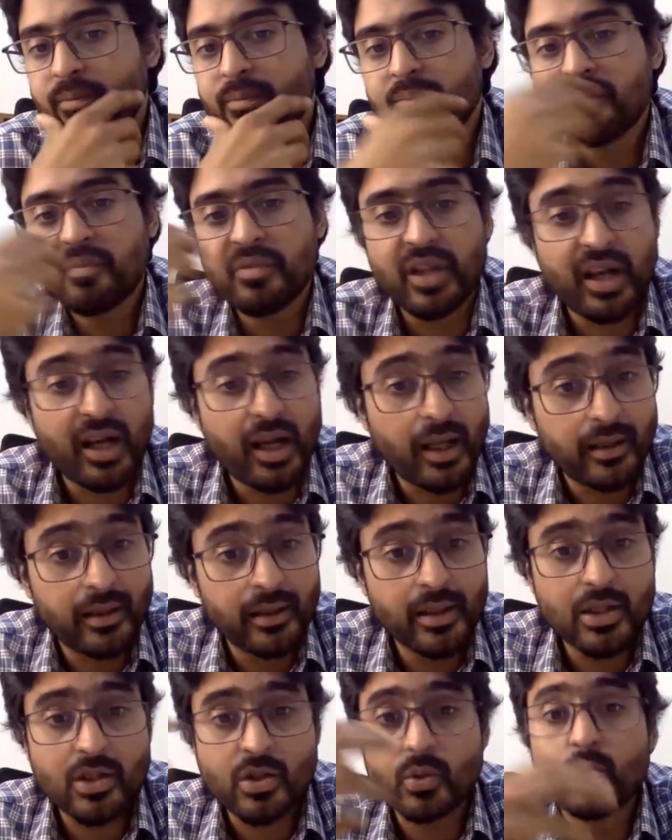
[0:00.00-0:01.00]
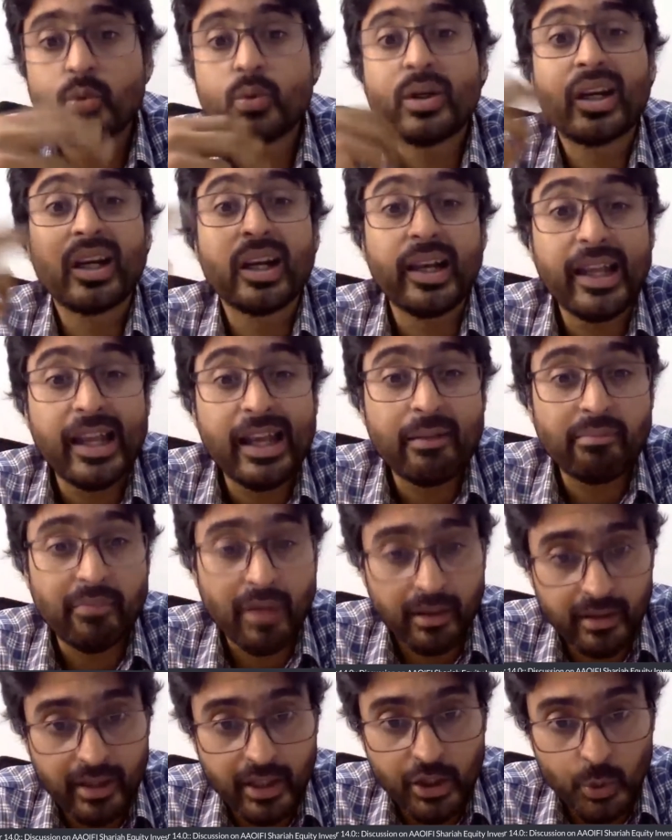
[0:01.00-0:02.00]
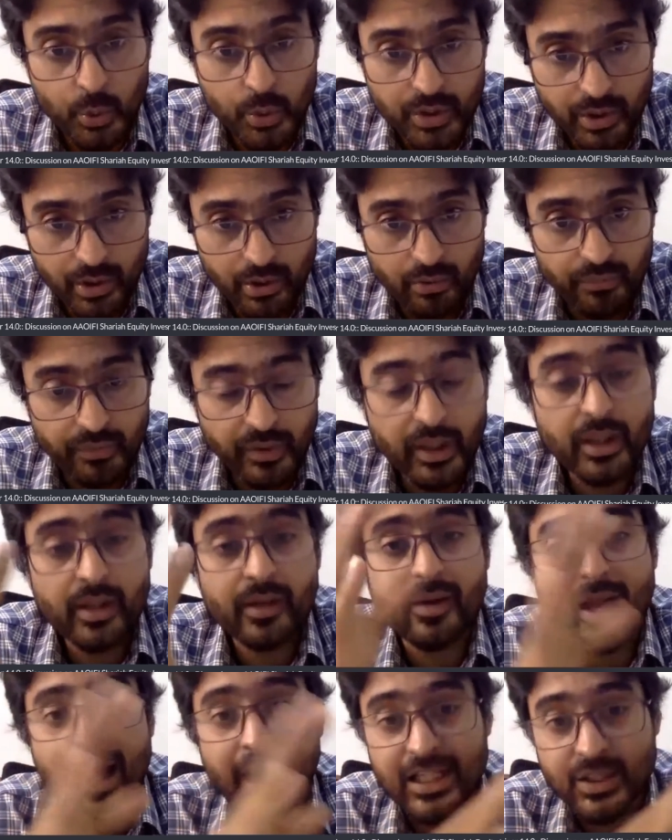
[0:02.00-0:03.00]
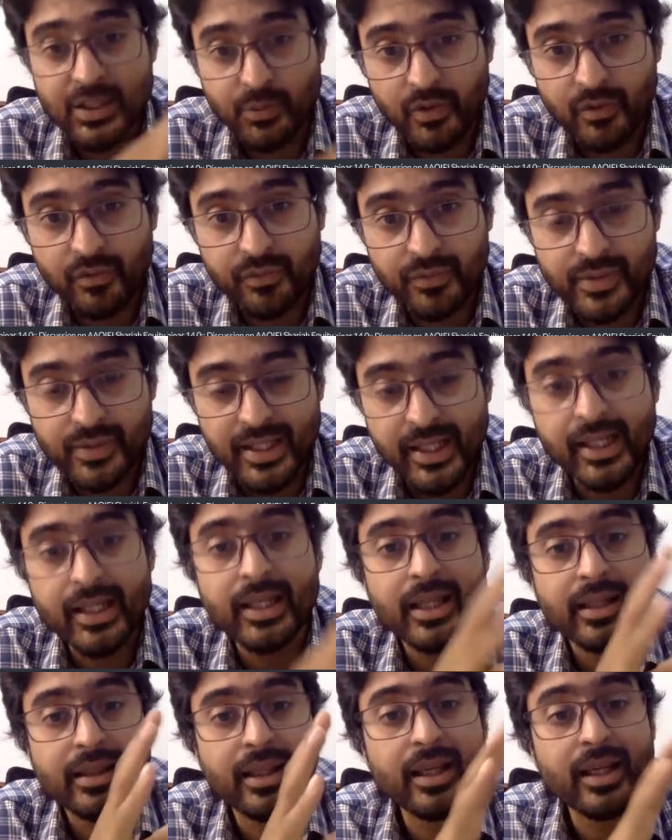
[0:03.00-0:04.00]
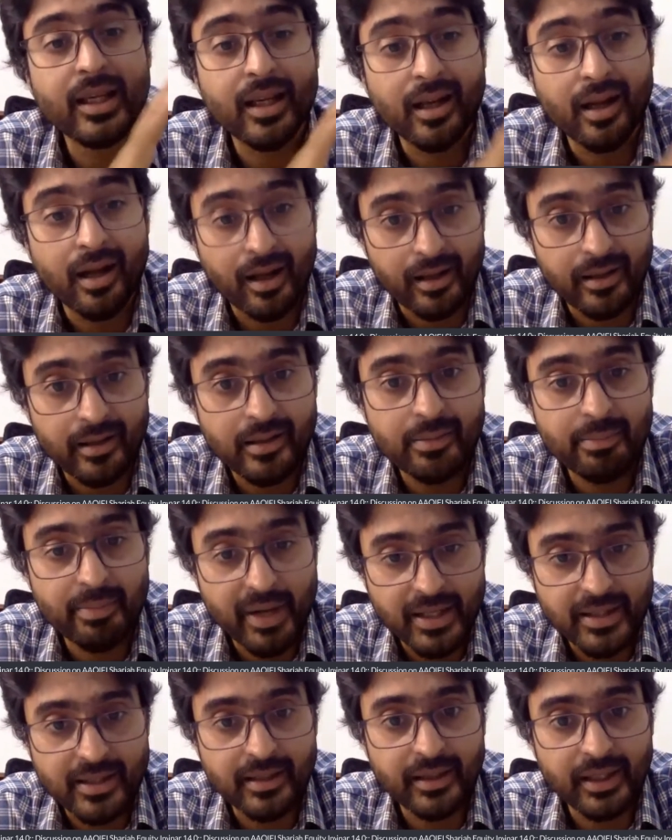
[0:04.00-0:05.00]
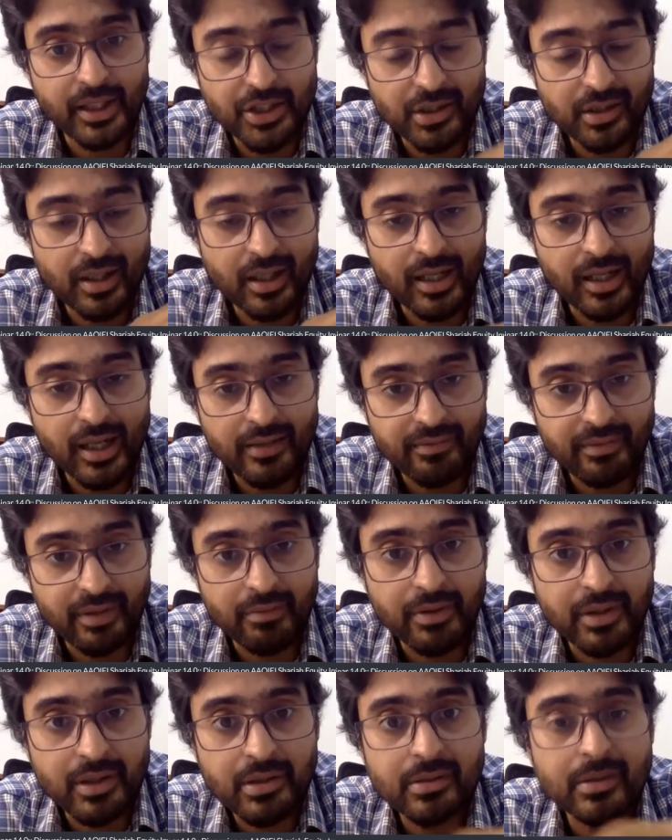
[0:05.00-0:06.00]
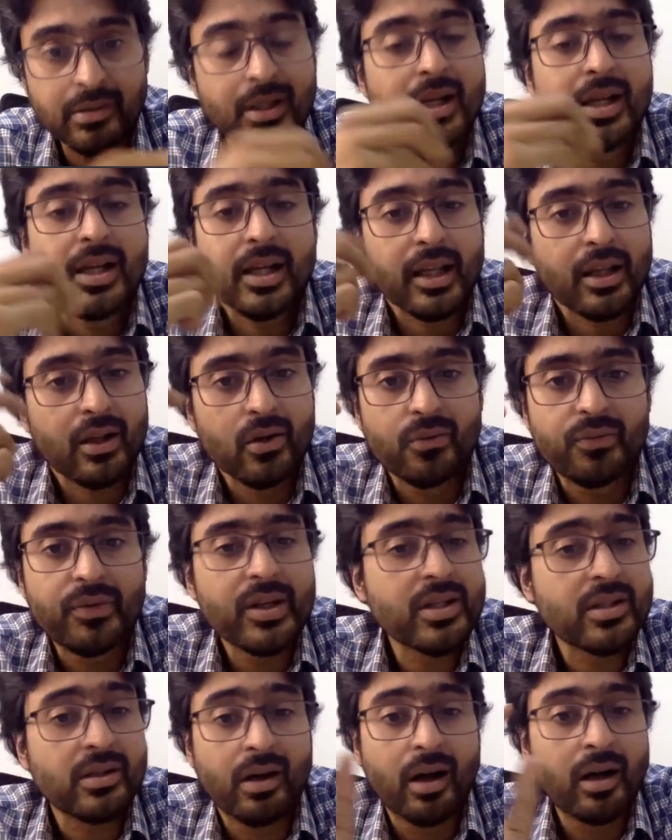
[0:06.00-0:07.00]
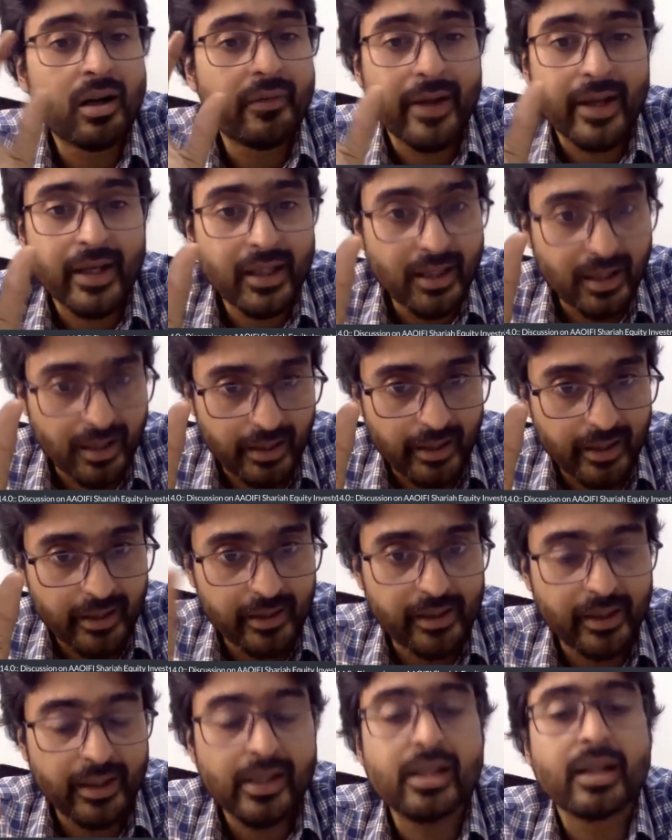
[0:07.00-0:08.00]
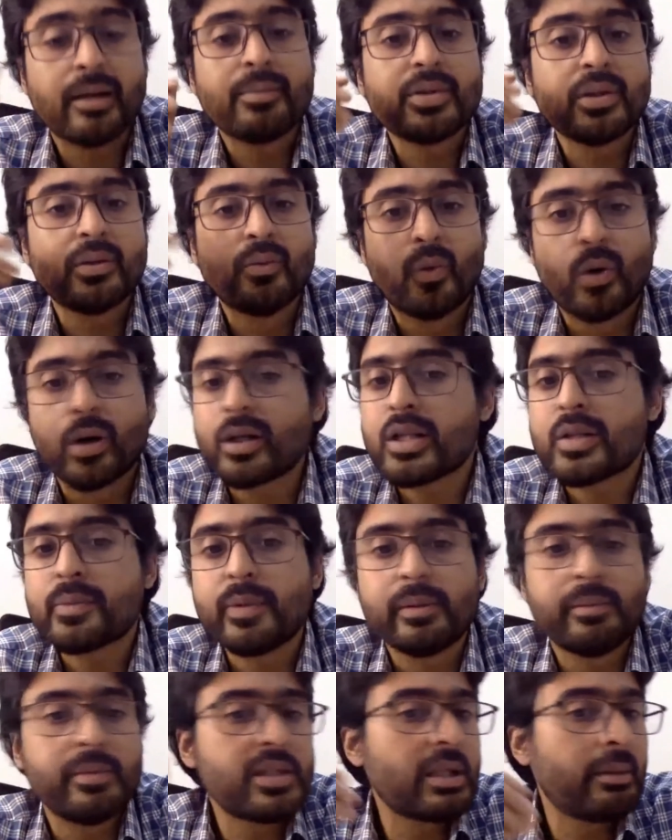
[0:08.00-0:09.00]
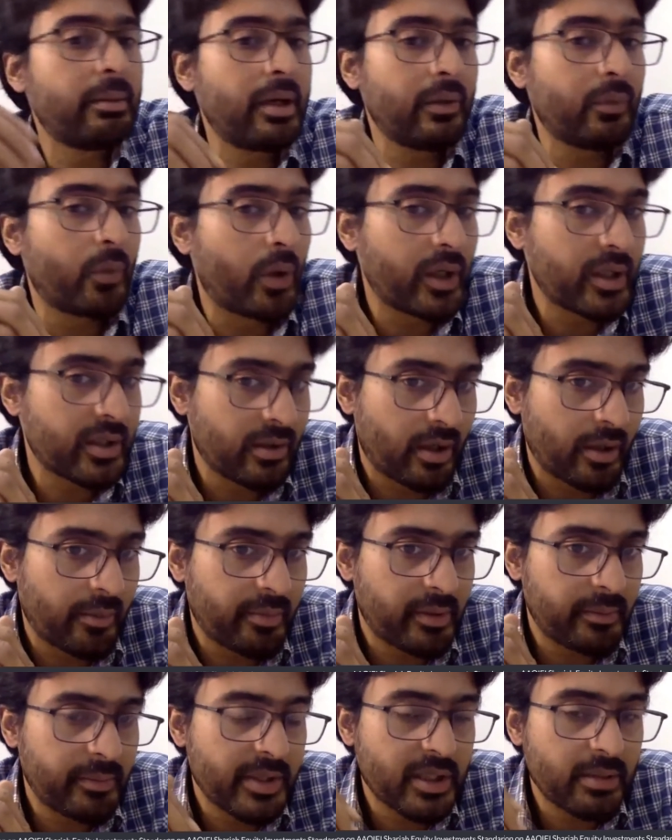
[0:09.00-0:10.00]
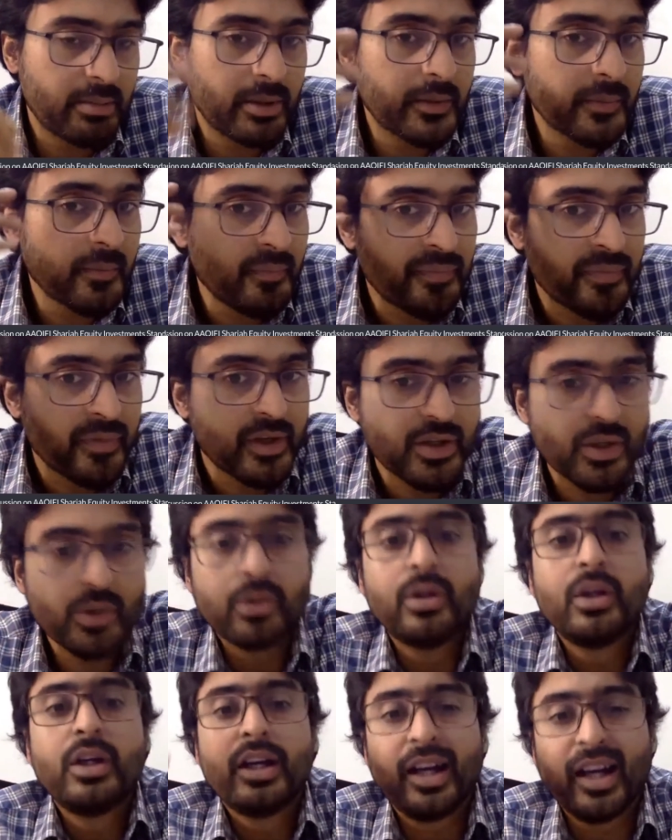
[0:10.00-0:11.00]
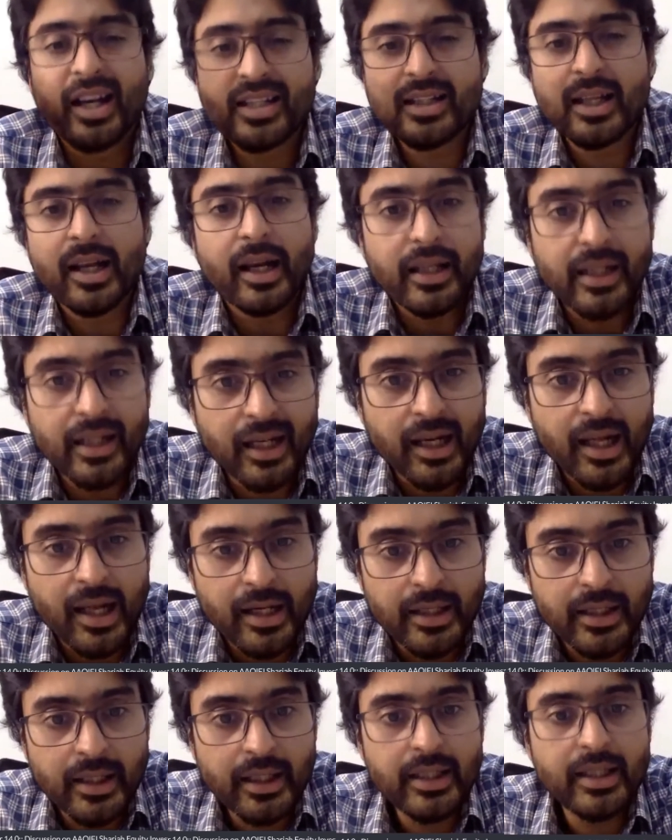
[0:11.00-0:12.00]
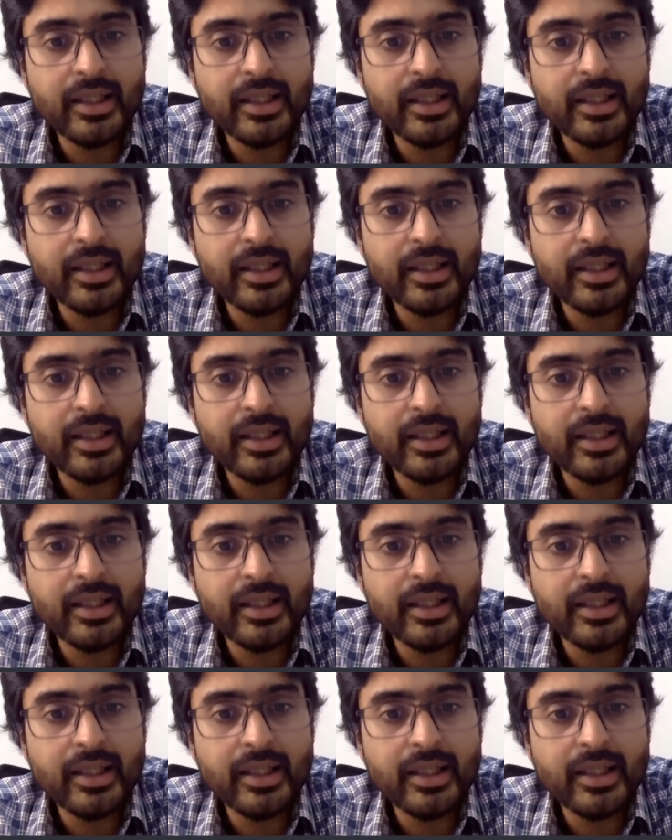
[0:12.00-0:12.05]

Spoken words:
There are others who claim that they use AAOIFI. As we have seen in the current presentation that I've given you, AAOIFI is not very clear in terms of what is permissible and what is not permissible. So is there any clarity?